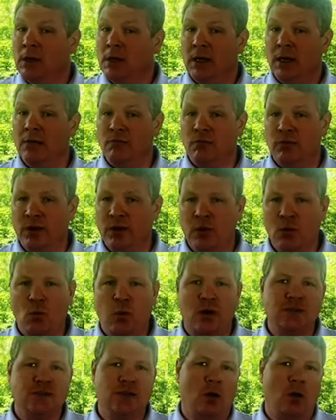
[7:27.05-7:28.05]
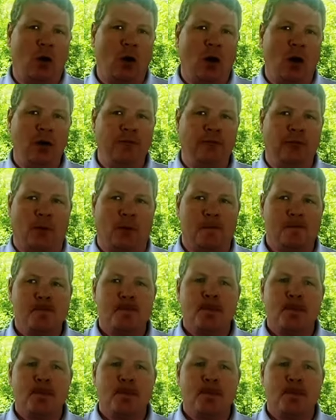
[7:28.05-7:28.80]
it really wasn't awful.